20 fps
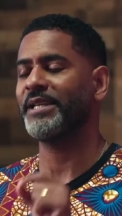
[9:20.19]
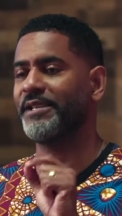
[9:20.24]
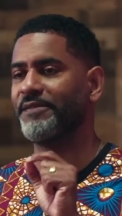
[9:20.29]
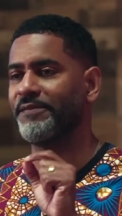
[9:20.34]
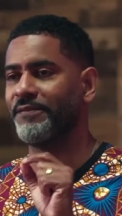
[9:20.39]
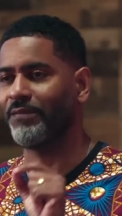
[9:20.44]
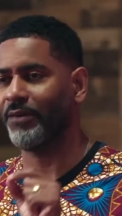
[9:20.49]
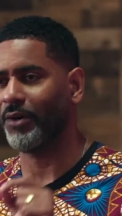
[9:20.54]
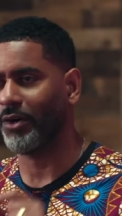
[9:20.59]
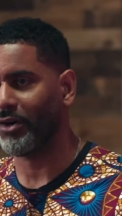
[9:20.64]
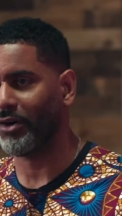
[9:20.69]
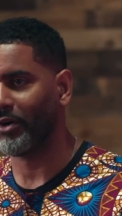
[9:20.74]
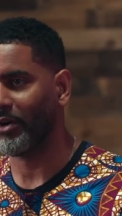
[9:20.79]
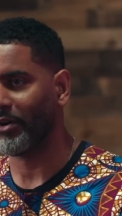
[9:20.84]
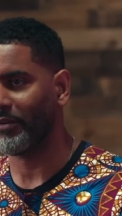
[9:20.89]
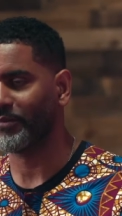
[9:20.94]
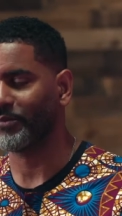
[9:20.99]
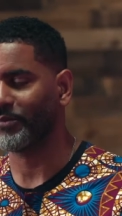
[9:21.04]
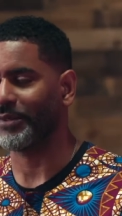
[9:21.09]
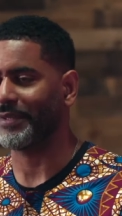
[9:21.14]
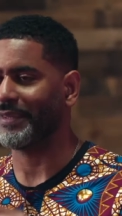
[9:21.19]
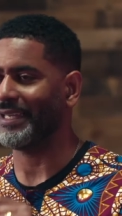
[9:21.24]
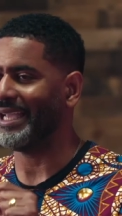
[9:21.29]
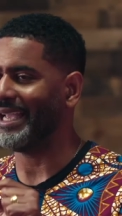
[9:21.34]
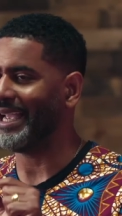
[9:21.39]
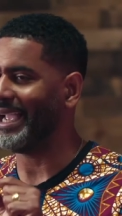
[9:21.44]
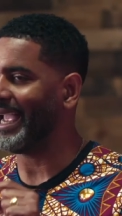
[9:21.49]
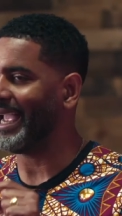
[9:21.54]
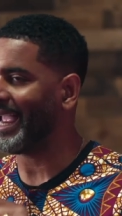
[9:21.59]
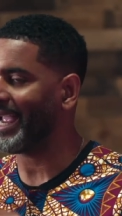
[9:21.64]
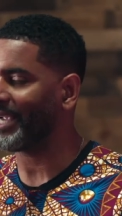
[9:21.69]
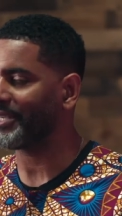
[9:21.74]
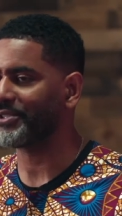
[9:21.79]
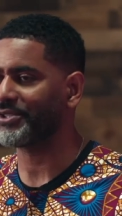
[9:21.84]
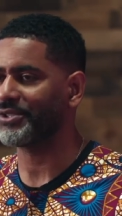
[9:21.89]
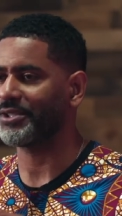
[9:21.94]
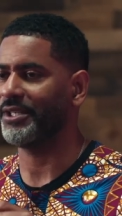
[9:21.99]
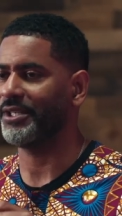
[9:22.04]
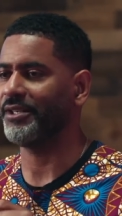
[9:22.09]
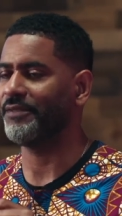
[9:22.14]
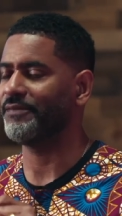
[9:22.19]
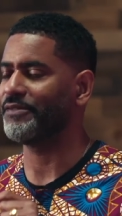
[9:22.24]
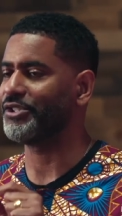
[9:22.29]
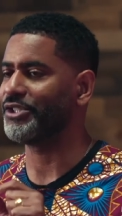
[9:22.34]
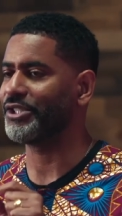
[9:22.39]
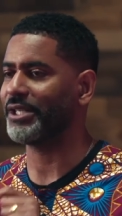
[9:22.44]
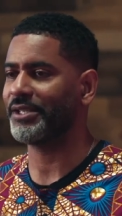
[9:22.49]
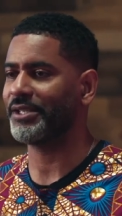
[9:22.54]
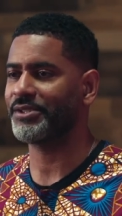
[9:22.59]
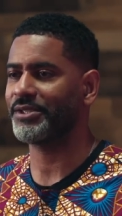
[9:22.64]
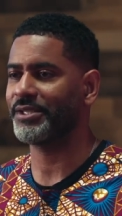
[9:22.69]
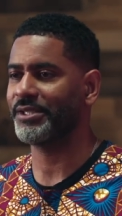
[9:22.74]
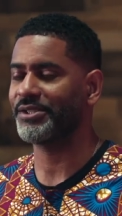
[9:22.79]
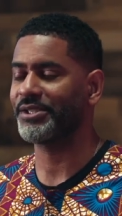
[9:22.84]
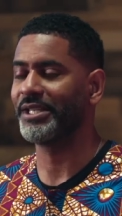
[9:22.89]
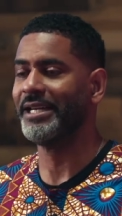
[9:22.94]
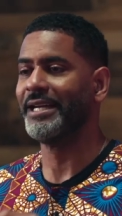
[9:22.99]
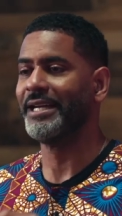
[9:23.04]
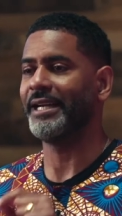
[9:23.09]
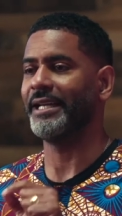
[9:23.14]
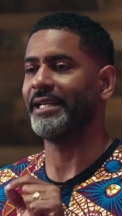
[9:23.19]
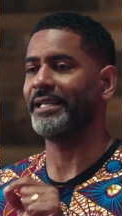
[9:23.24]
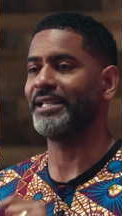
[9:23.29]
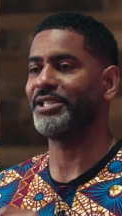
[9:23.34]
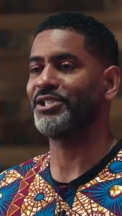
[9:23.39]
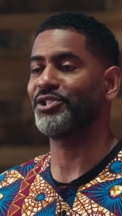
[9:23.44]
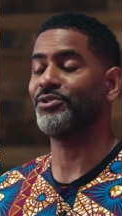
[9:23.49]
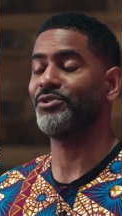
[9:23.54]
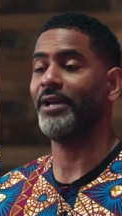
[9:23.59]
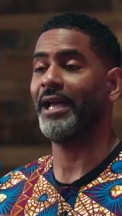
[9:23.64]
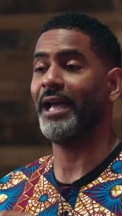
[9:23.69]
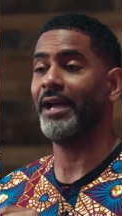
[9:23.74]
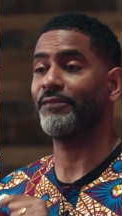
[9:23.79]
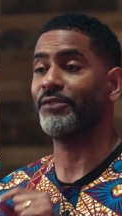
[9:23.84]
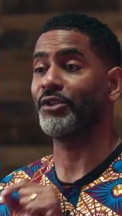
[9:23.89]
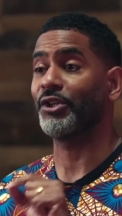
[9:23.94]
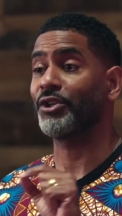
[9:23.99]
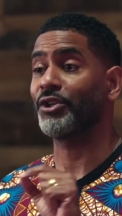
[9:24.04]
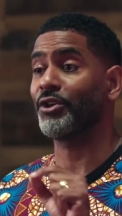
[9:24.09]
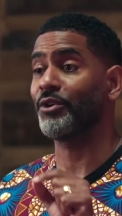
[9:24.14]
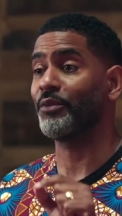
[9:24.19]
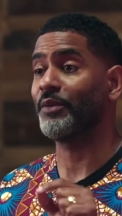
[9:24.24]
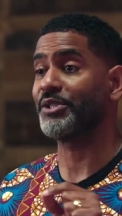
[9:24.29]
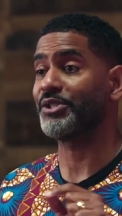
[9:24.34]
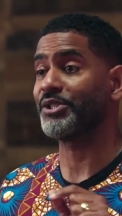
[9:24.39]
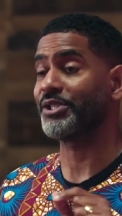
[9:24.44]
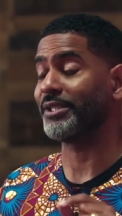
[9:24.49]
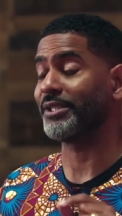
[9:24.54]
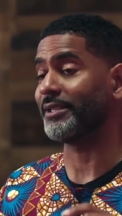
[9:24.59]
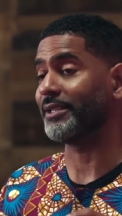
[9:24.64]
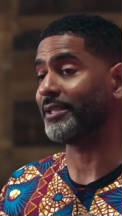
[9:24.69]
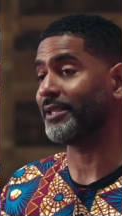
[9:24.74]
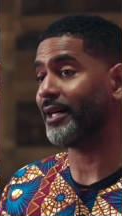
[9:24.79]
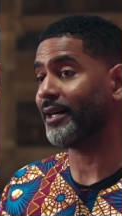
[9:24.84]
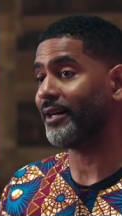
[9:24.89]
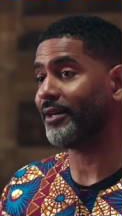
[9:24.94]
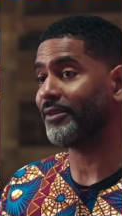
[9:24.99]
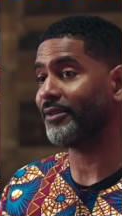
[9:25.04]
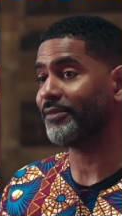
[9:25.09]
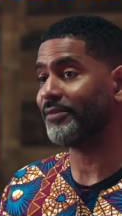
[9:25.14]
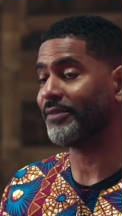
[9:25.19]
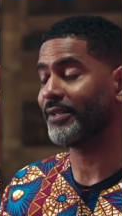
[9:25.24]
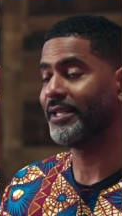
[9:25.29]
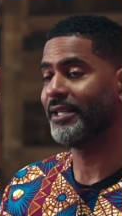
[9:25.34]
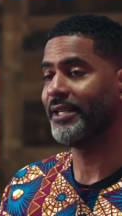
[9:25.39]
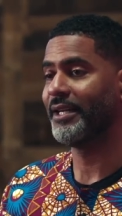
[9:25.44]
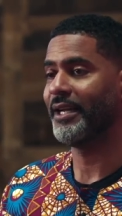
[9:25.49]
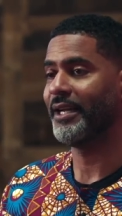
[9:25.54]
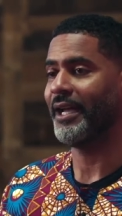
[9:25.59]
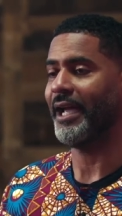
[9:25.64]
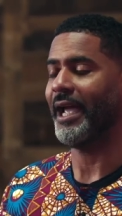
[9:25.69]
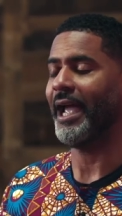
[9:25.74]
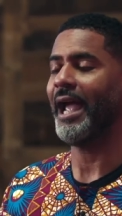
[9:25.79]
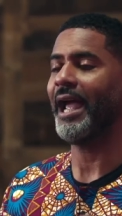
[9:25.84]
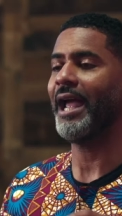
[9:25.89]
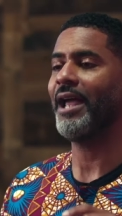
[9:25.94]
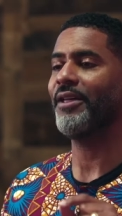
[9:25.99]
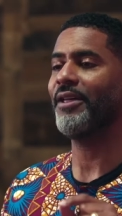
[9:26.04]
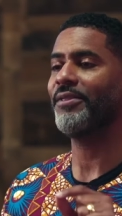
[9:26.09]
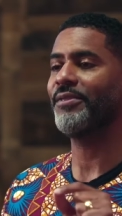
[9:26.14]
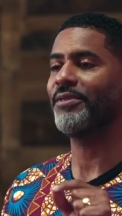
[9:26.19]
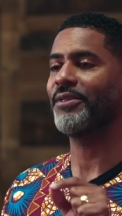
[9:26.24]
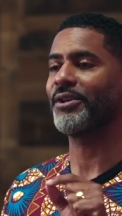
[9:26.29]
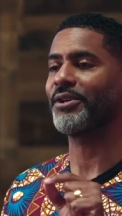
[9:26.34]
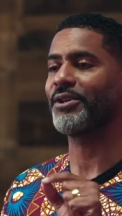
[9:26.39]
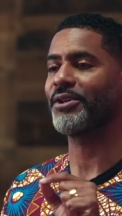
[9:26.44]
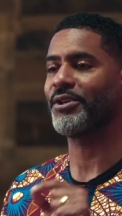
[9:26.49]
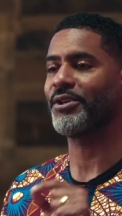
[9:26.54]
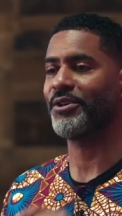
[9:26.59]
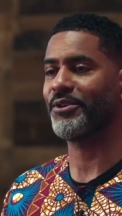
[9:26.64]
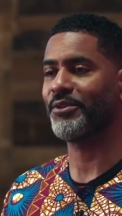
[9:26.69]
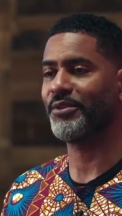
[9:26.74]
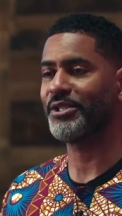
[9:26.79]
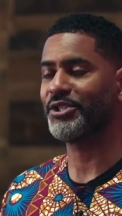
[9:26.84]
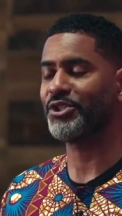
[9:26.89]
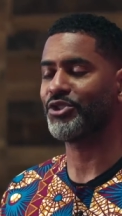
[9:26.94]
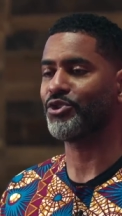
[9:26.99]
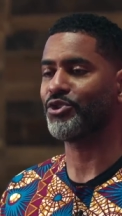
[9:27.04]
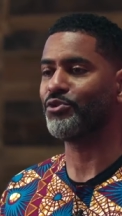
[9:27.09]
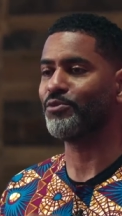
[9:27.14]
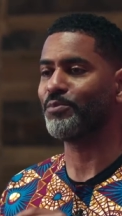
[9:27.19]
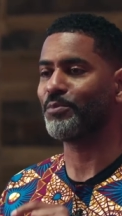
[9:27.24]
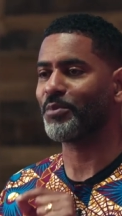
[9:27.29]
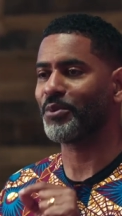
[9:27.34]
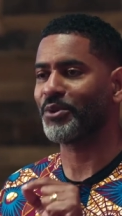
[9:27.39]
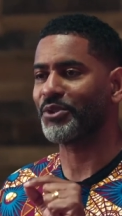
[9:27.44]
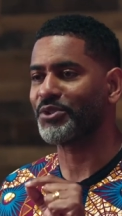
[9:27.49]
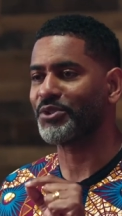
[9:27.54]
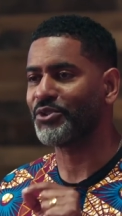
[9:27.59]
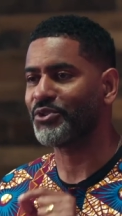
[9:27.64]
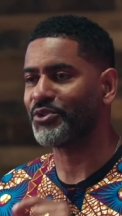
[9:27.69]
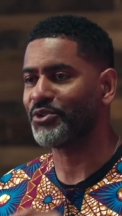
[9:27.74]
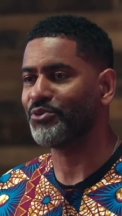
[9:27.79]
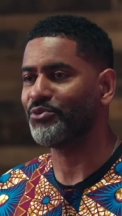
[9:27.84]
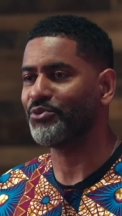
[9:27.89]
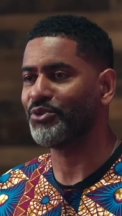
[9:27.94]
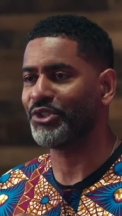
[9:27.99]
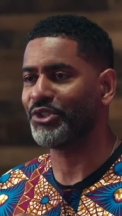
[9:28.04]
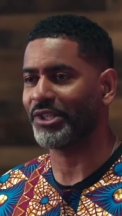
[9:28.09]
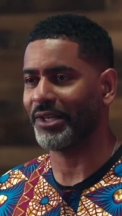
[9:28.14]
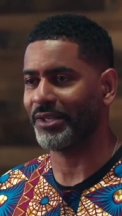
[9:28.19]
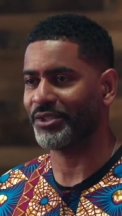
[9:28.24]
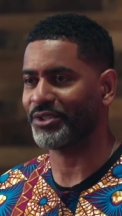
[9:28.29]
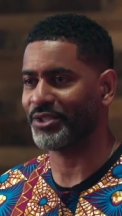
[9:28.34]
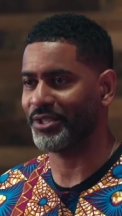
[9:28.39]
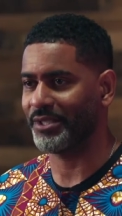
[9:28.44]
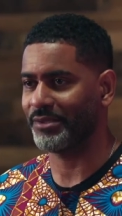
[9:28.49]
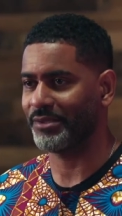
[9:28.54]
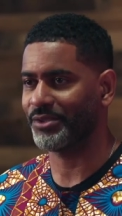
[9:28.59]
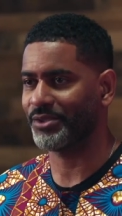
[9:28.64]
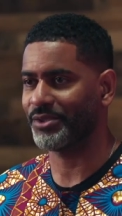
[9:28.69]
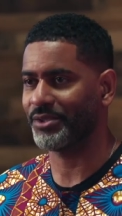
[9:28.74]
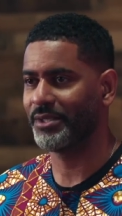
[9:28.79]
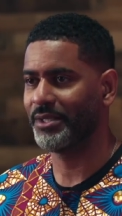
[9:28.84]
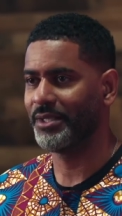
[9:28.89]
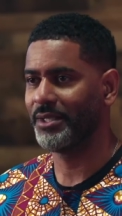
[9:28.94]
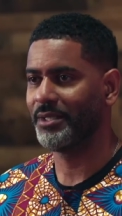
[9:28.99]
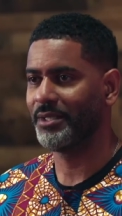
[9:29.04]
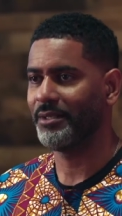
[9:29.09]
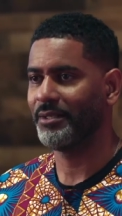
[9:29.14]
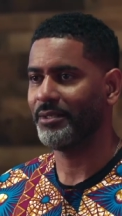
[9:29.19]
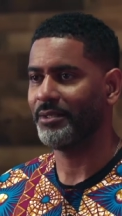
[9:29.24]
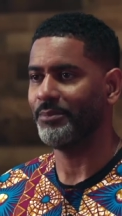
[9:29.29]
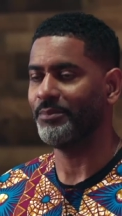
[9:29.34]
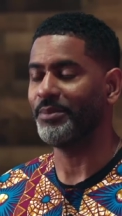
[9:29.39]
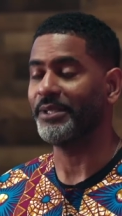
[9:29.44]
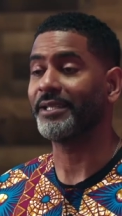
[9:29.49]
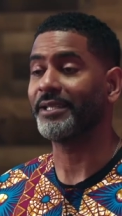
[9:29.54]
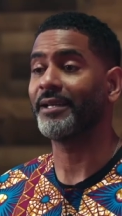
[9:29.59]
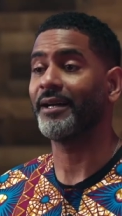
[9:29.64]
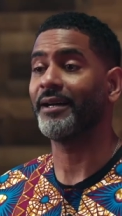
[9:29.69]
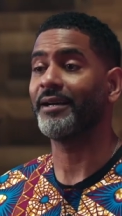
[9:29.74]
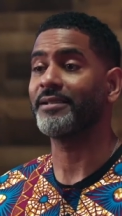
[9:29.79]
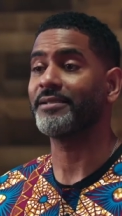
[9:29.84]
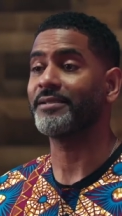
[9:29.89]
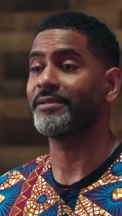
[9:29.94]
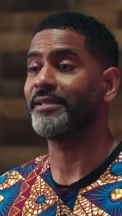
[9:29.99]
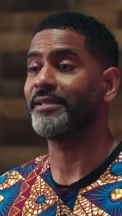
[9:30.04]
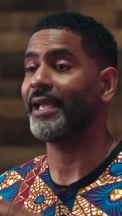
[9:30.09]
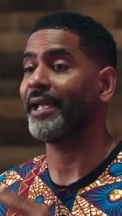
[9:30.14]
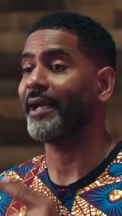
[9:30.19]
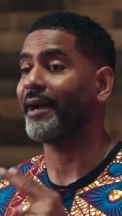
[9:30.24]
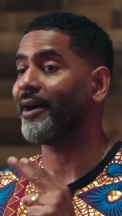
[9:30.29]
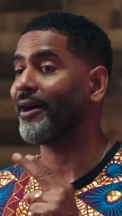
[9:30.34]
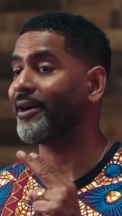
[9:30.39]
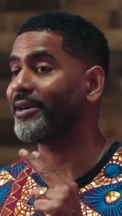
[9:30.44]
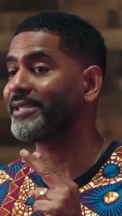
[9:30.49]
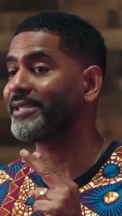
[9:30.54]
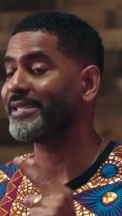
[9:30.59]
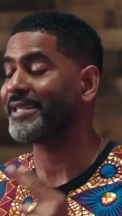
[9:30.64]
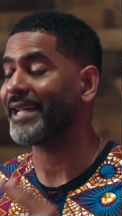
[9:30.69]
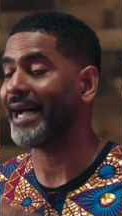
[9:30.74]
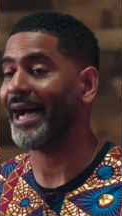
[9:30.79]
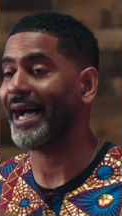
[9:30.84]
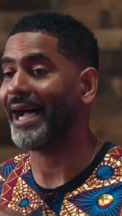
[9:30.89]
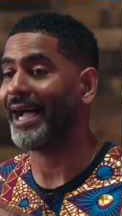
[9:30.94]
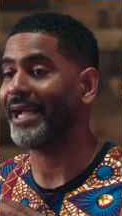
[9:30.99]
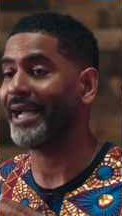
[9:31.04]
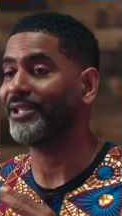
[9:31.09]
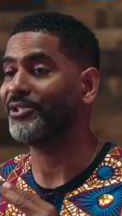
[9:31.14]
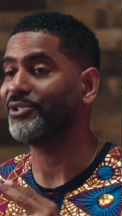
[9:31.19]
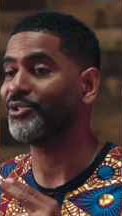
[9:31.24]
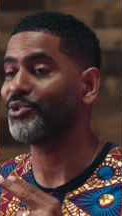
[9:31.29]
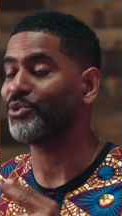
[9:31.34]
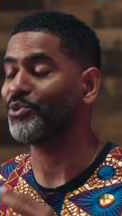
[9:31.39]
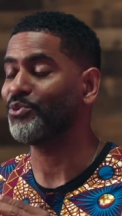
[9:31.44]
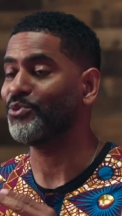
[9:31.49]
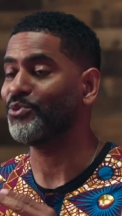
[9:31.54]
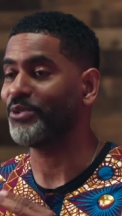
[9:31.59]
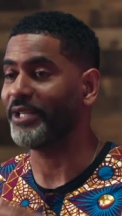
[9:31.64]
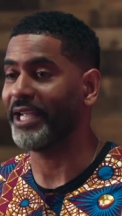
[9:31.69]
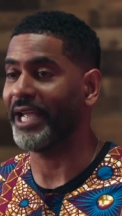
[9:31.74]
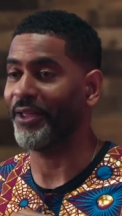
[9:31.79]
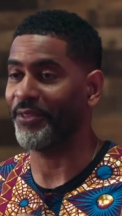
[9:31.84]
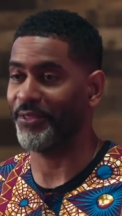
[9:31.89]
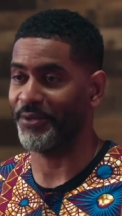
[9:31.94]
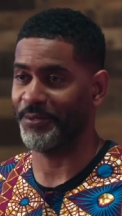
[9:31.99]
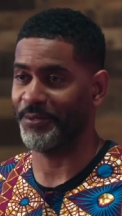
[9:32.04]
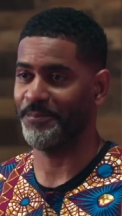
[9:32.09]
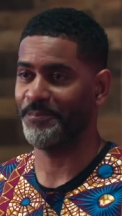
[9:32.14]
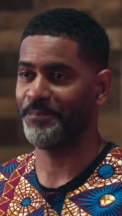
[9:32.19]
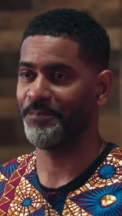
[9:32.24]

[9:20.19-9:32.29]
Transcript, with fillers: involved with acts of justice unless you have the courage to love and the courage to pursue justice, because they are tied together.